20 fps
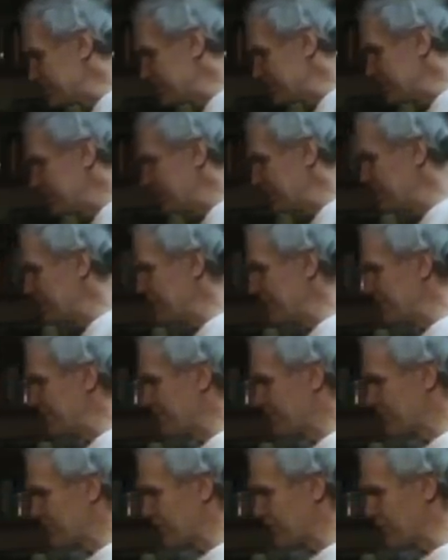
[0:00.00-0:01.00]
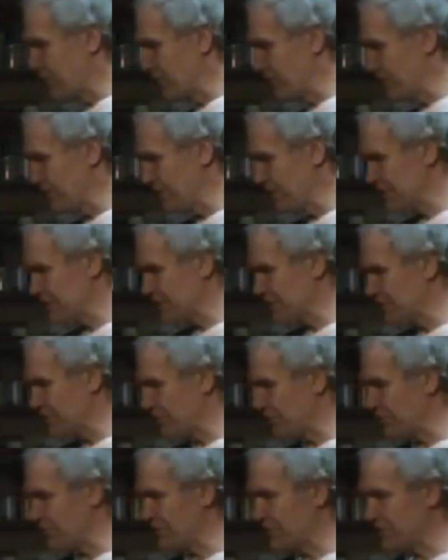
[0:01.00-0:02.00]
a
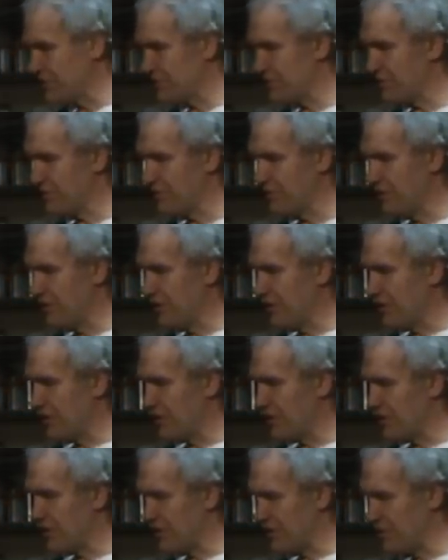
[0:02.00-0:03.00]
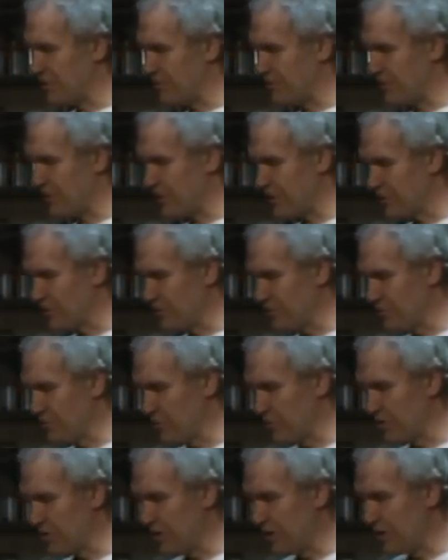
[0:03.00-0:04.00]
toy. So, and a good
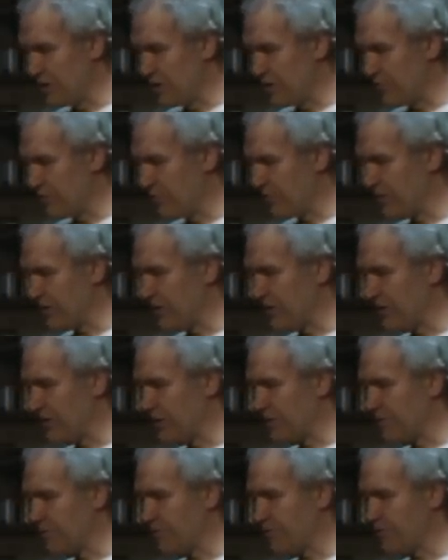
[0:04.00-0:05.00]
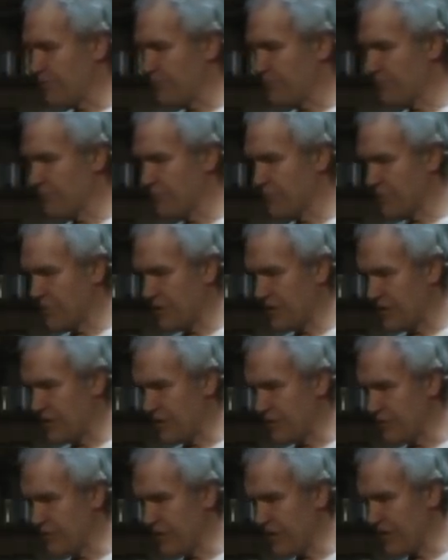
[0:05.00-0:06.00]
one. But
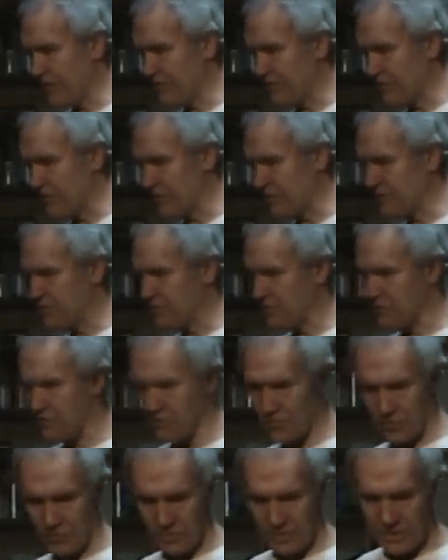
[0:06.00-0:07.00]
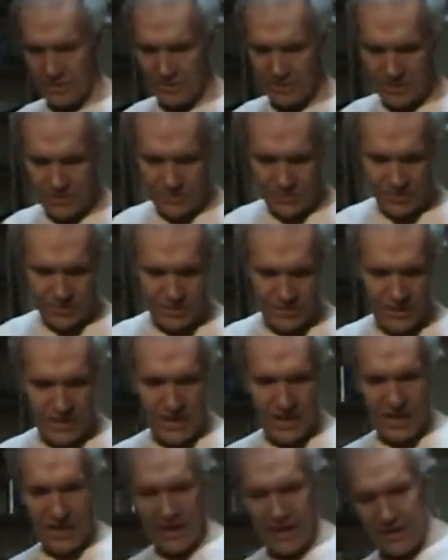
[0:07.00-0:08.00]
there you have it. That's those two and how they work.
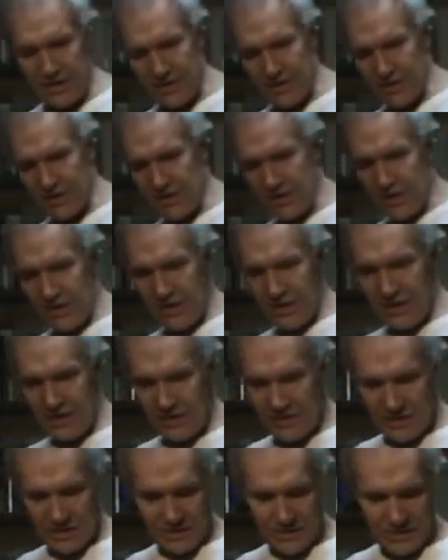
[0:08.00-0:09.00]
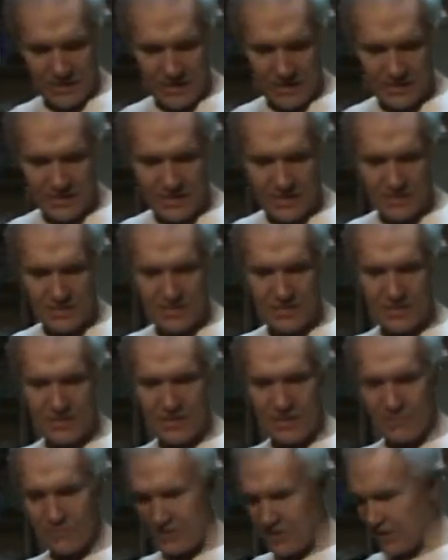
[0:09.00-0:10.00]
And it does the
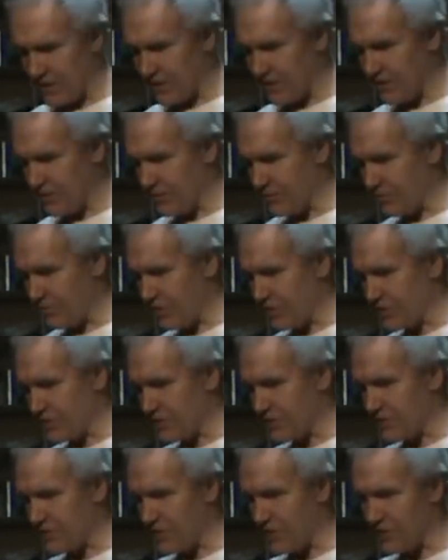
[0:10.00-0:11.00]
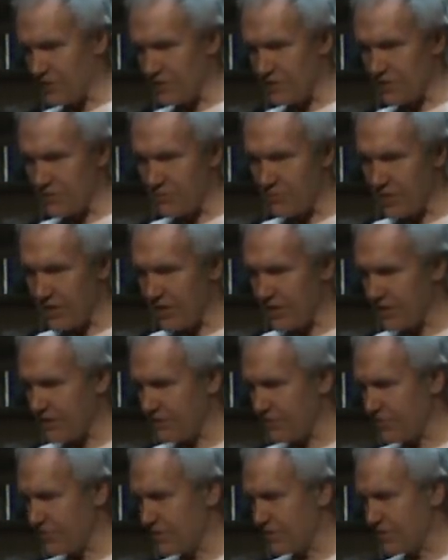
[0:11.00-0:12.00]
same thing. You can plug the saw into the back
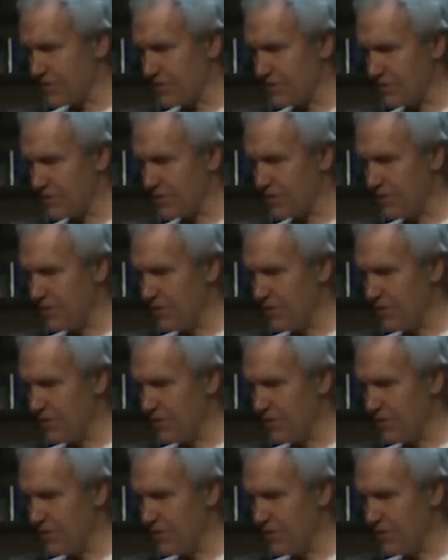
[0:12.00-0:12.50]
of it, and